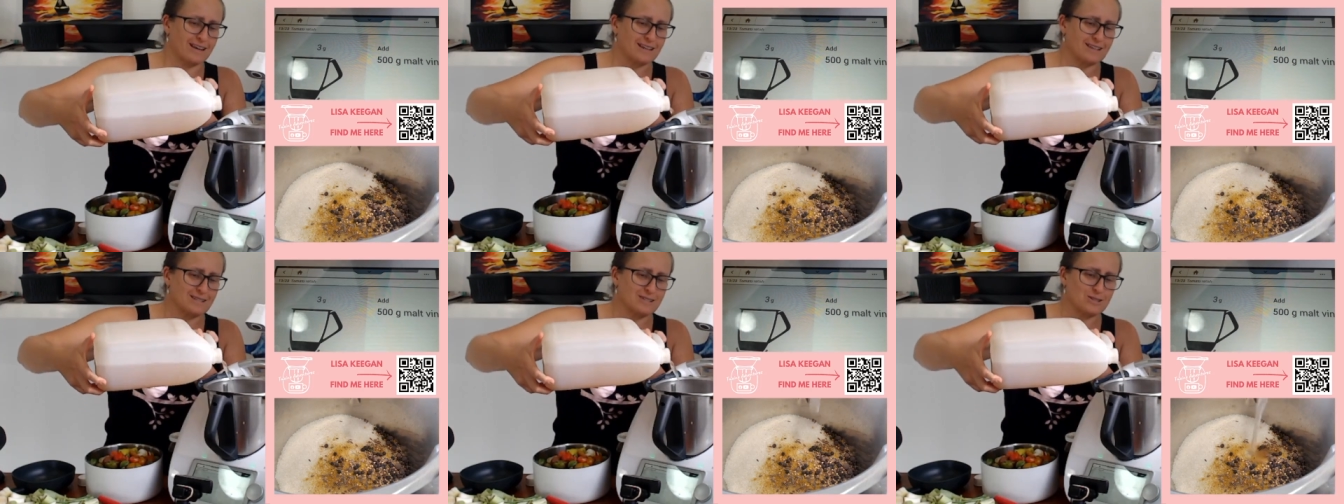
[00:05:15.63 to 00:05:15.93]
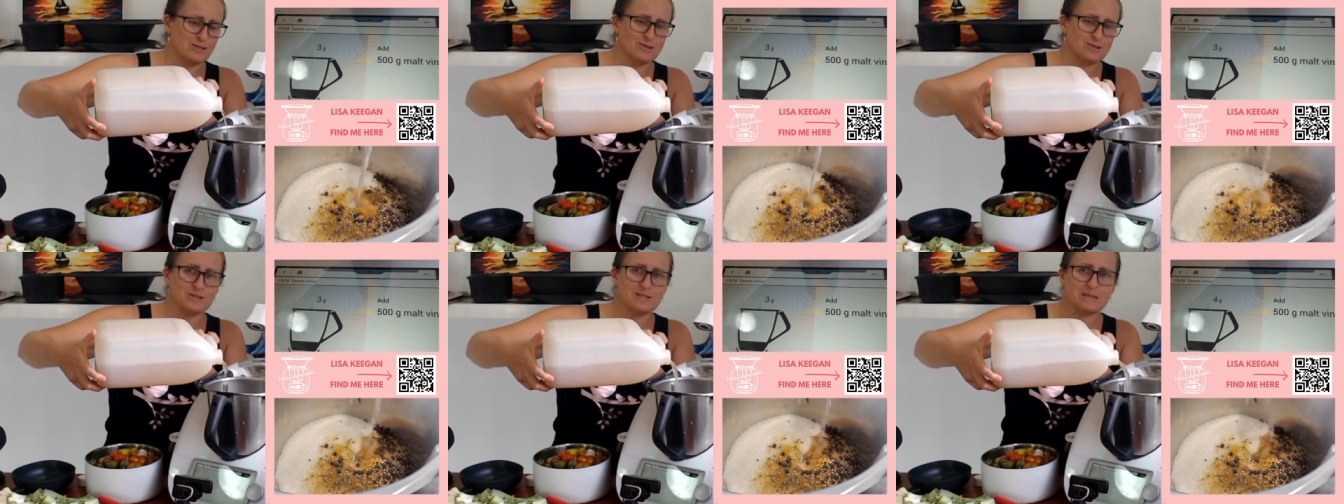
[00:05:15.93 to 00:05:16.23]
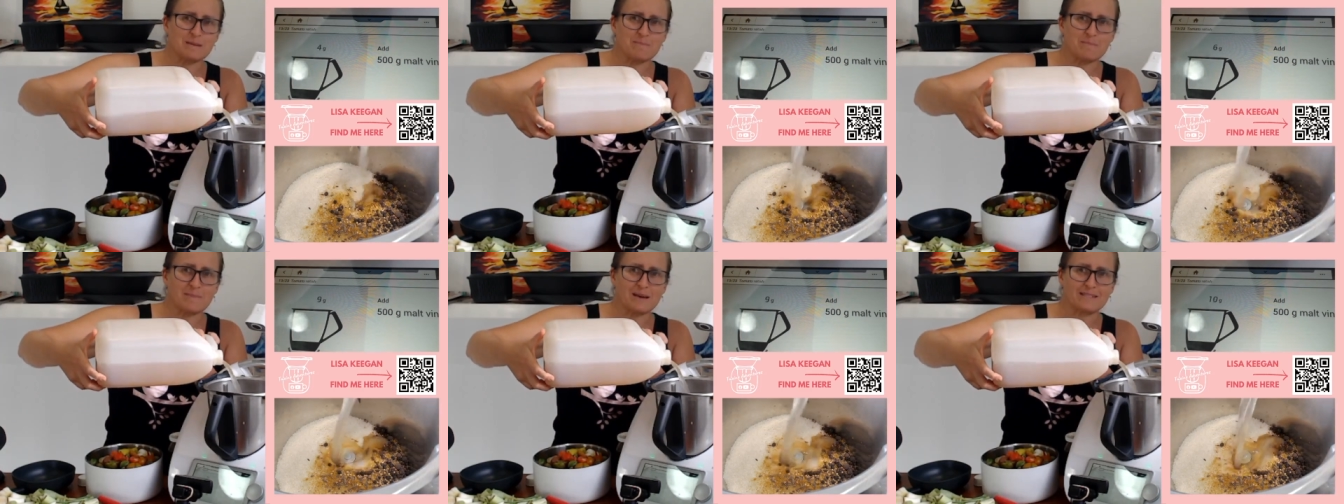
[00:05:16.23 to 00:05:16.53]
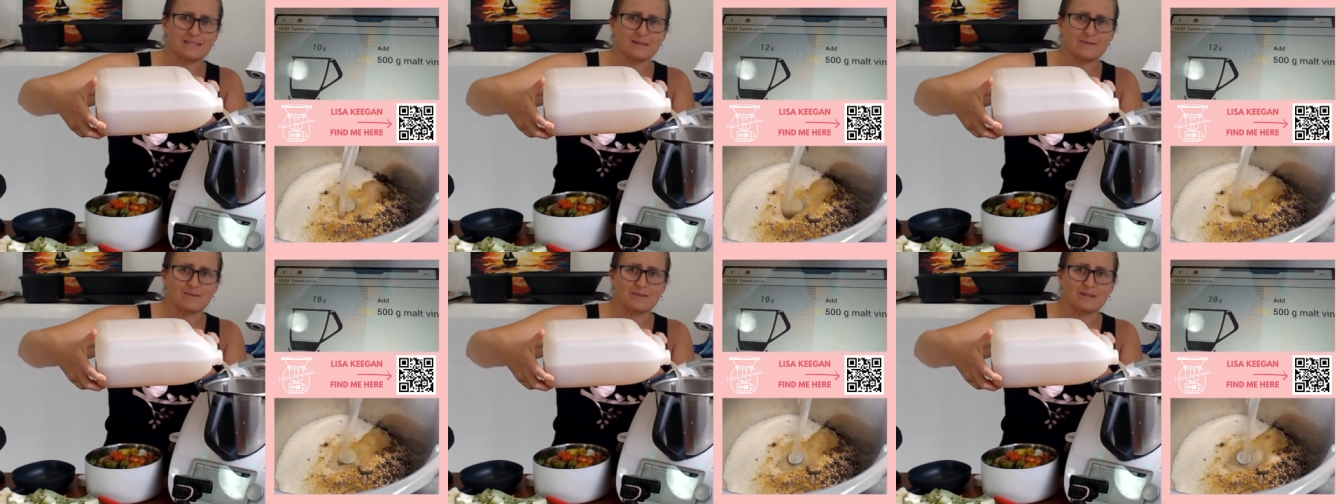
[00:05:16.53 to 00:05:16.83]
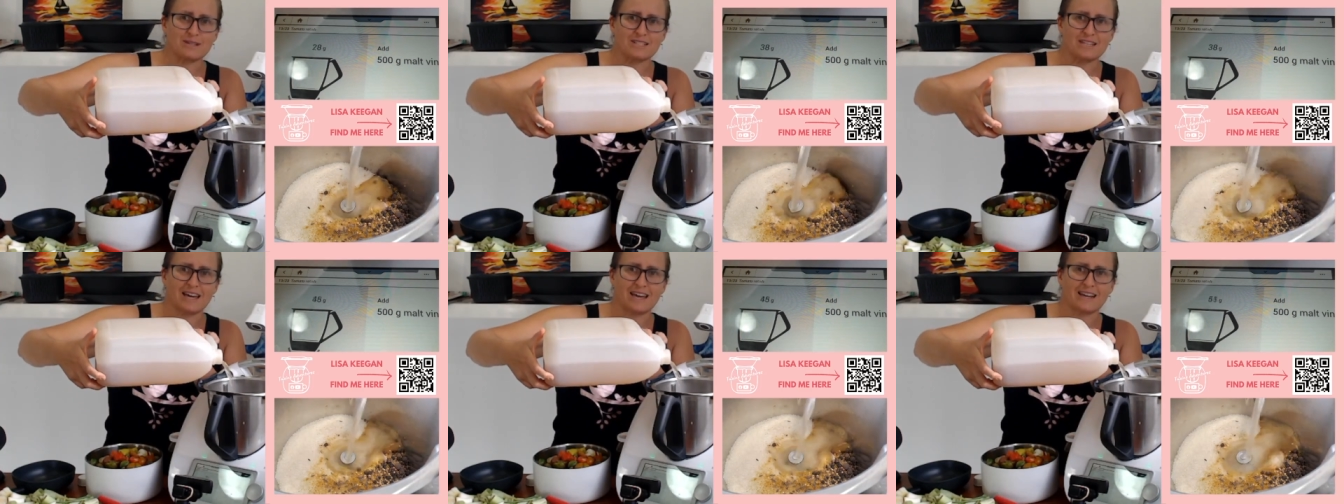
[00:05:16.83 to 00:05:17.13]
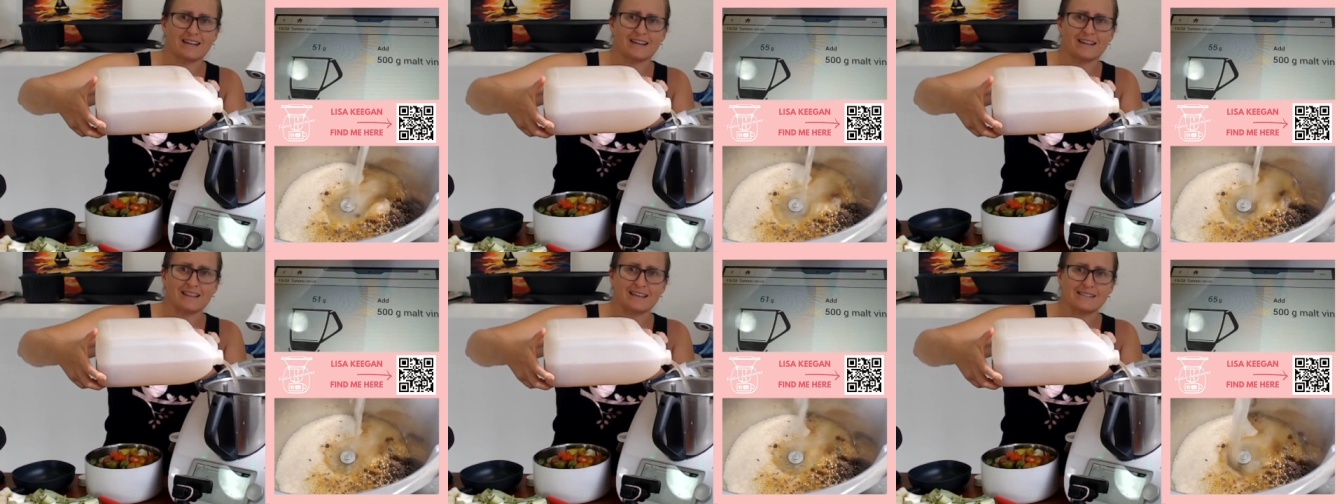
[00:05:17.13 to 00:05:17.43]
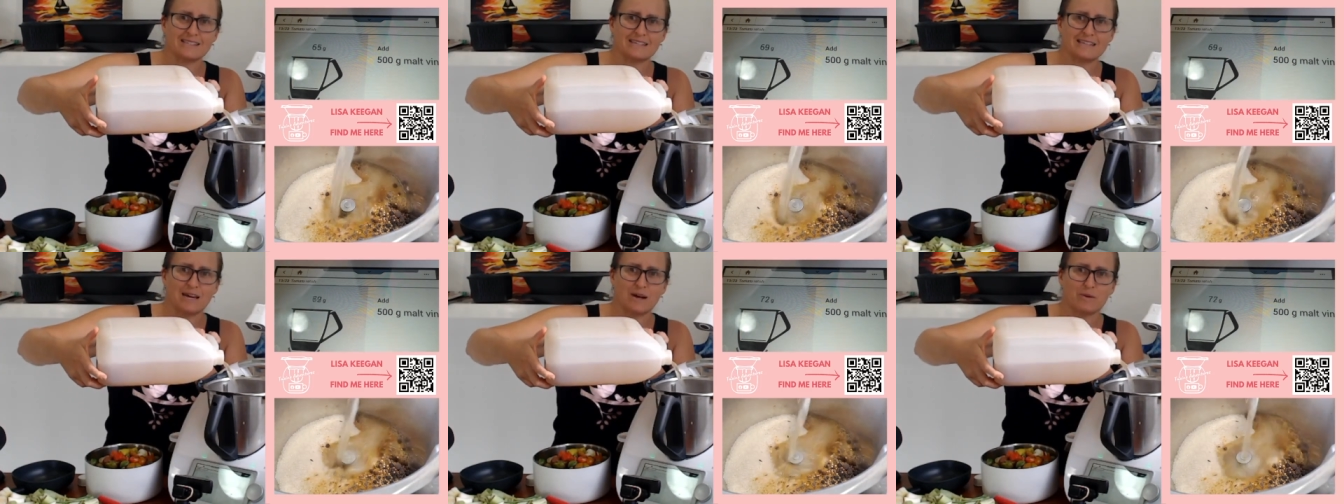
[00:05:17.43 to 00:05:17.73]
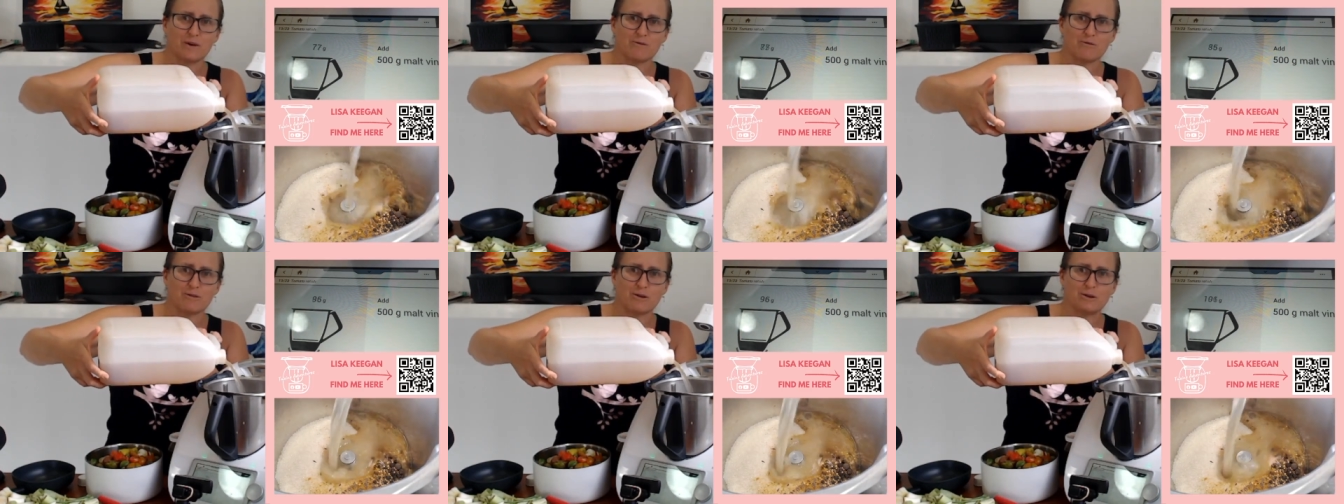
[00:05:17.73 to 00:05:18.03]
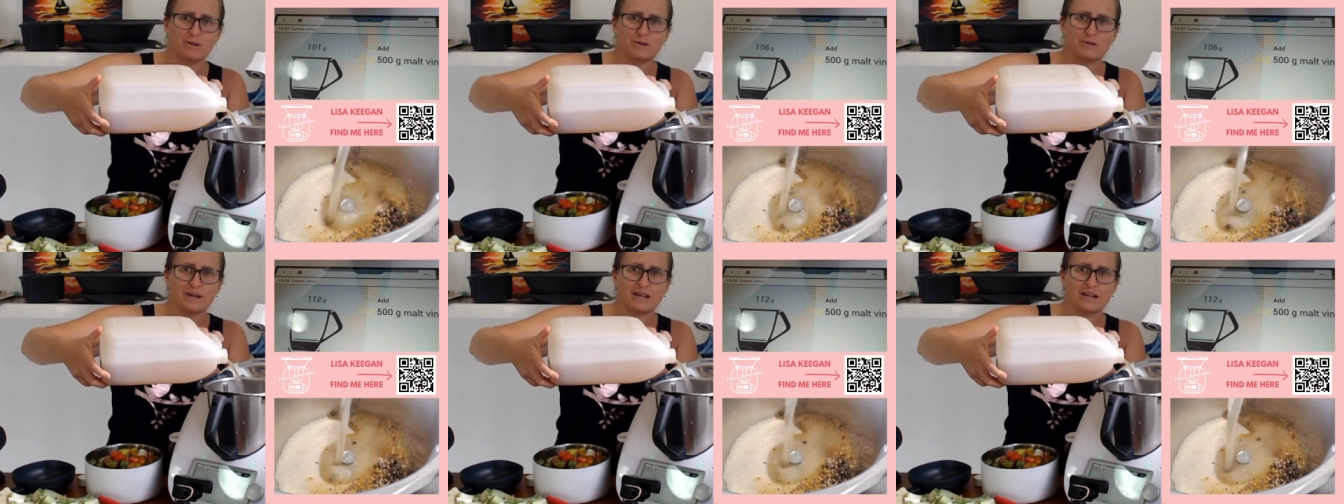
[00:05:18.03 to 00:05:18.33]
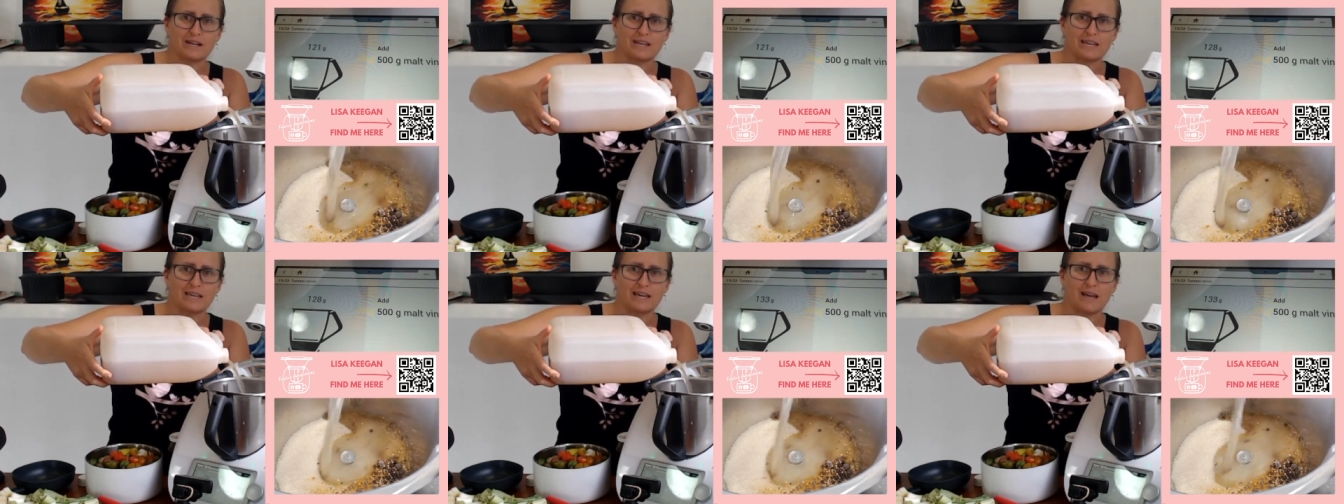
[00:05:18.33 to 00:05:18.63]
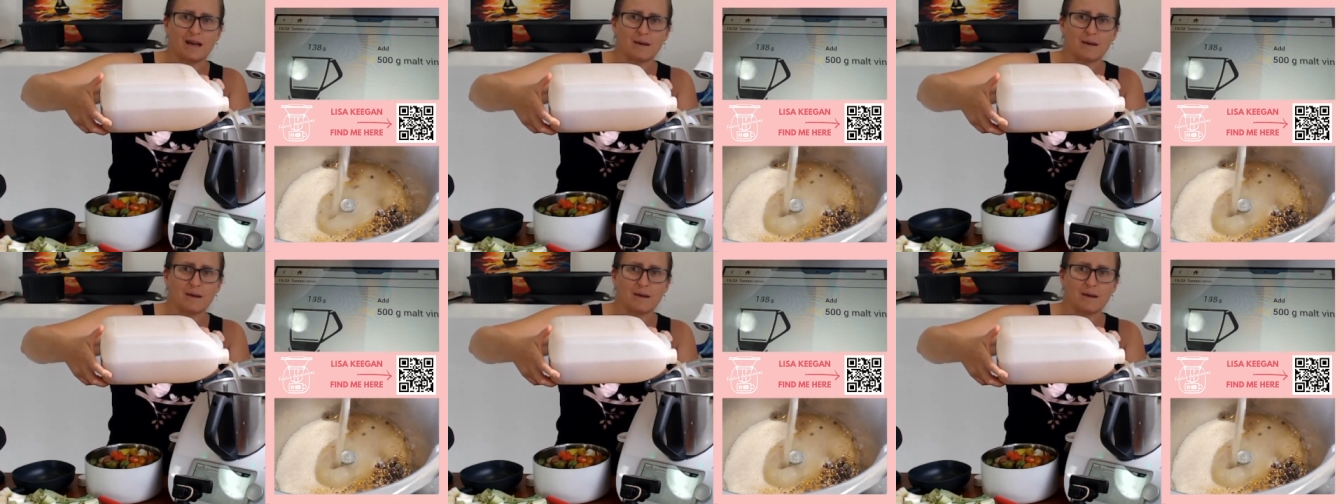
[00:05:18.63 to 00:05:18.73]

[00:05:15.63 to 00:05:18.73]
Excuse the massive container. That's how we roll around here.